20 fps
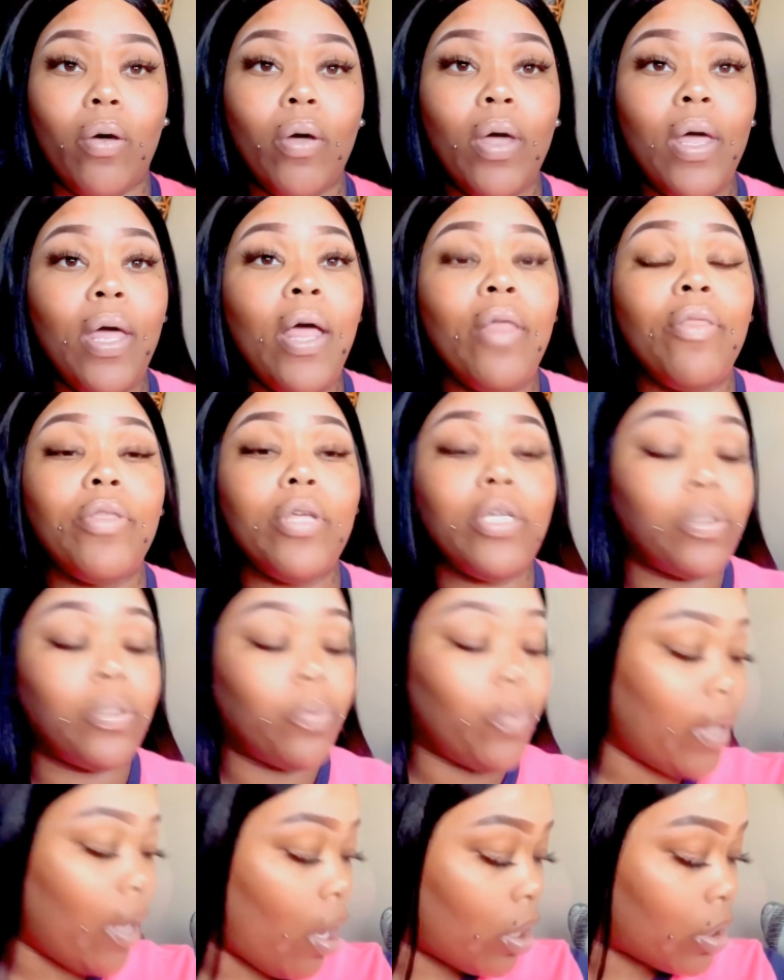This one
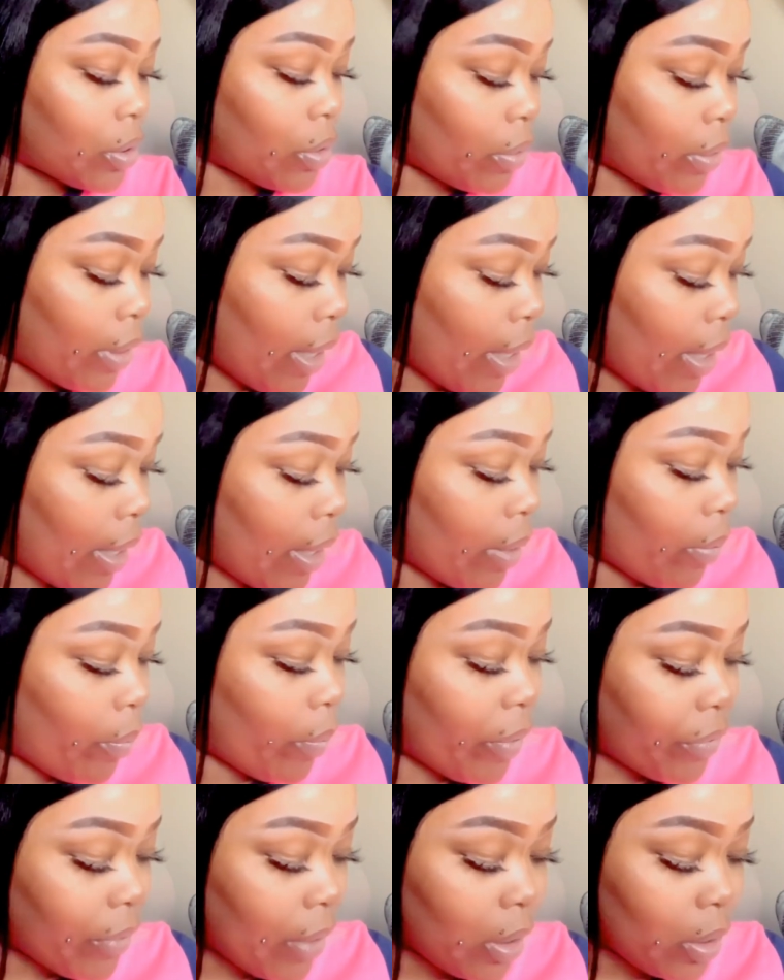also came with a
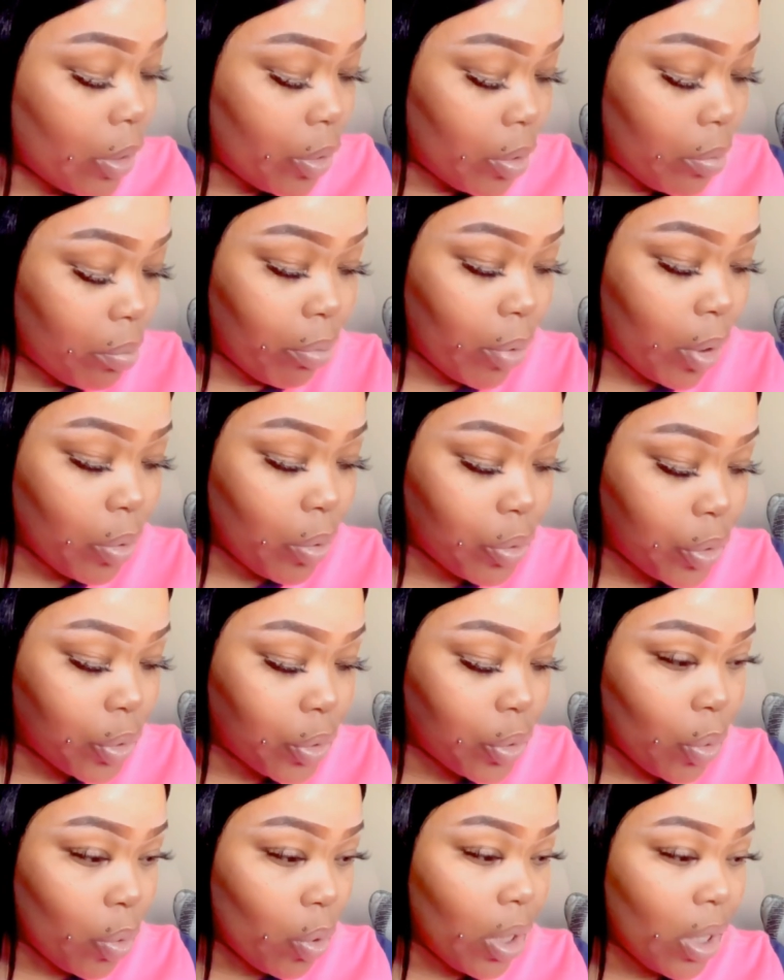little
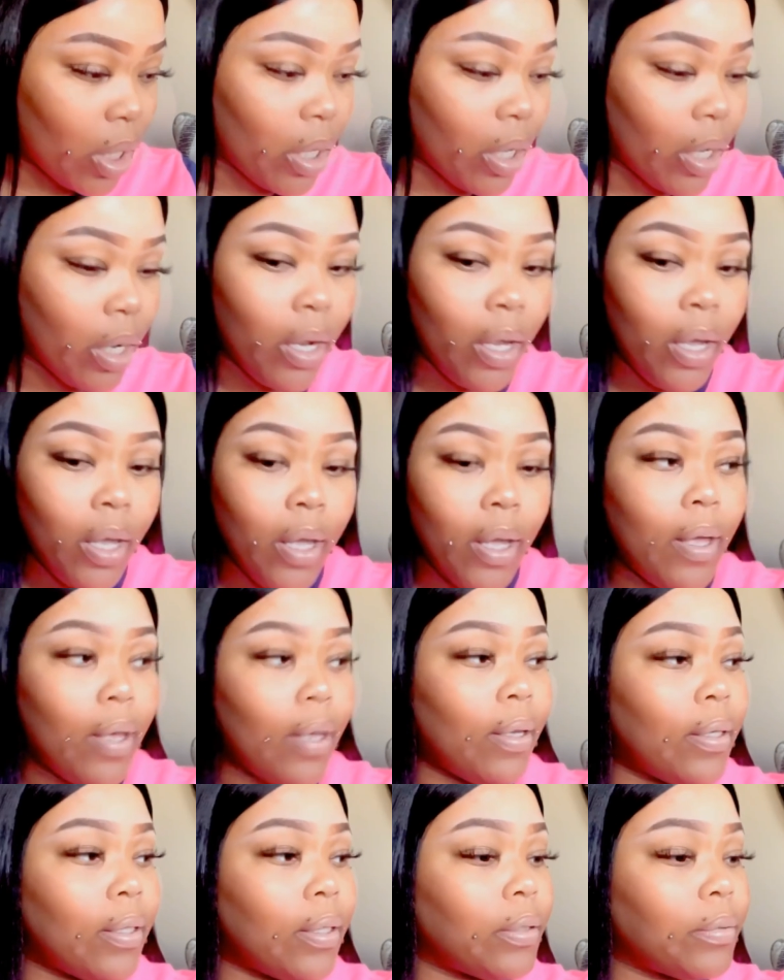brochure.
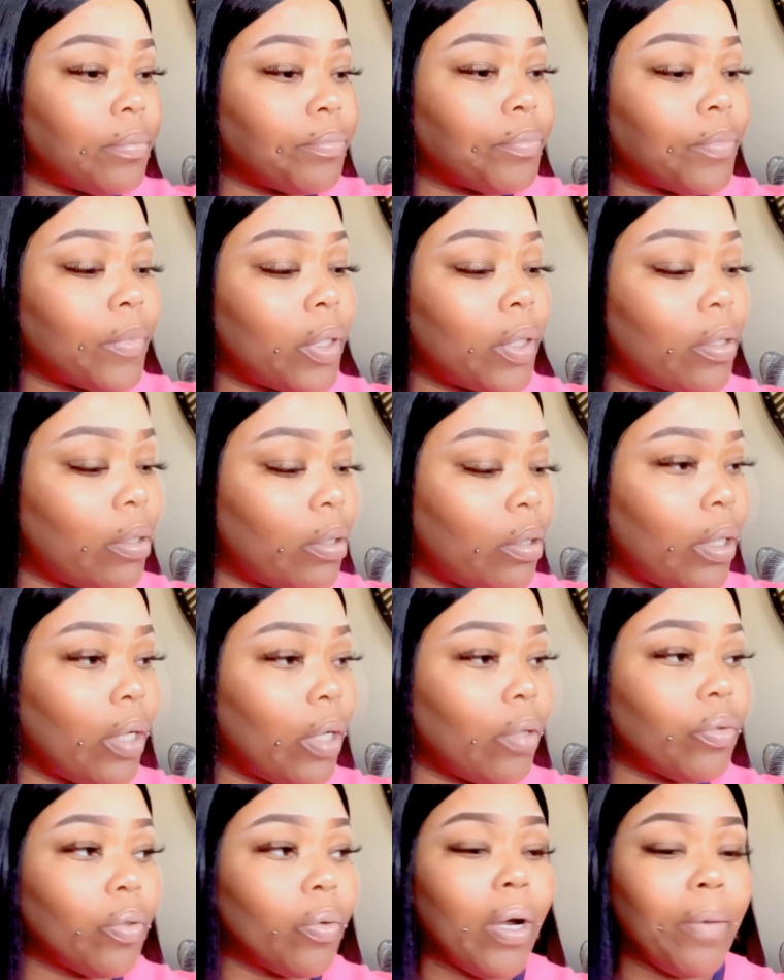I don't know where
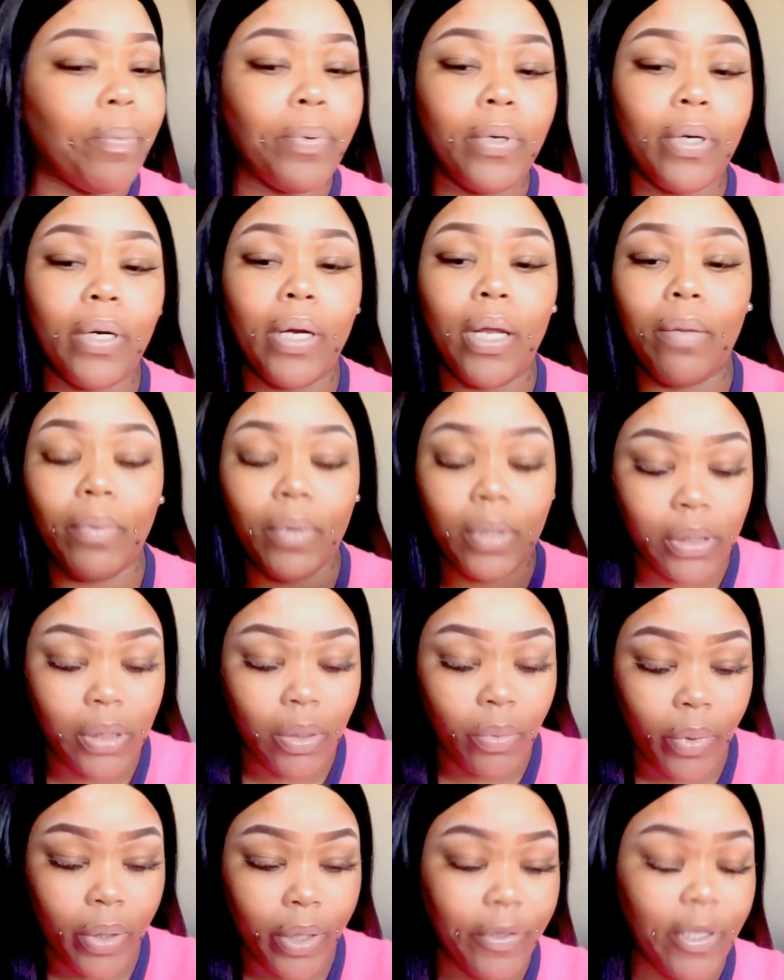I put it at, but it's somewhere. I
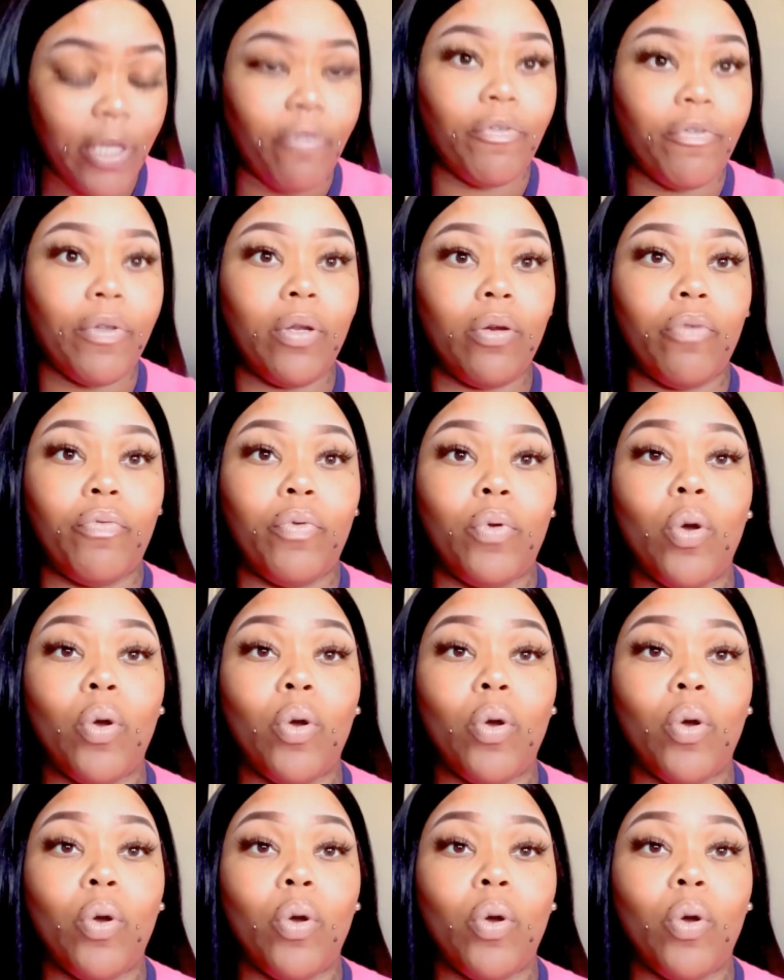think it fell on the floor.